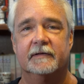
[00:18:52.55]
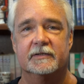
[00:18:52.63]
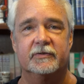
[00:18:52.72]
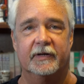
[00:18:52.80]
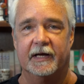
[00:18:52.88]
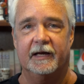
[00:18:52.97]

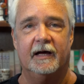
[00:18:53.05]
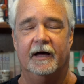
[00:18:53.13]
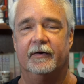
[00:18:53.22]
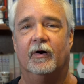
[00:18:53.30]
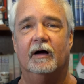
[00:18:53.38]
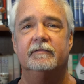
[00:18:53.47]
It's going to get
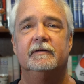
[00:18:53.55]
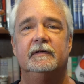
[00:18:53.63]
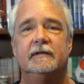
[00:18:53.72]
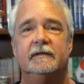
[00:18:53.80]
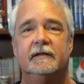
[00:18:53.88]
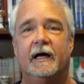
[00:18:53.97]
cut off,
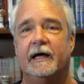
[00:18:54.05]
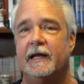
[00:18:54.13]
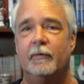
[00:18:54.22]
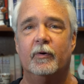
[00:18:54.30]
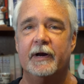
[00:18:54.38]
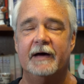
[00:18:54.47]
and
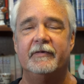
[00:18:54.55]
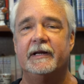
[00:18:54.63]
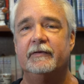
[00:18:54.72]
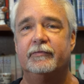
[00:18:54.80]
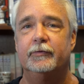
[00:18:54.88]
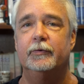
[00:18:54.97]
they won't have
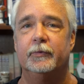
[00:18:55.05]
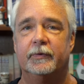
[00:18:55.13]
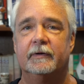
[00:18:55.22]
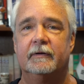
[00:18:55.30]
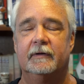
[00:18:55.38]
any food.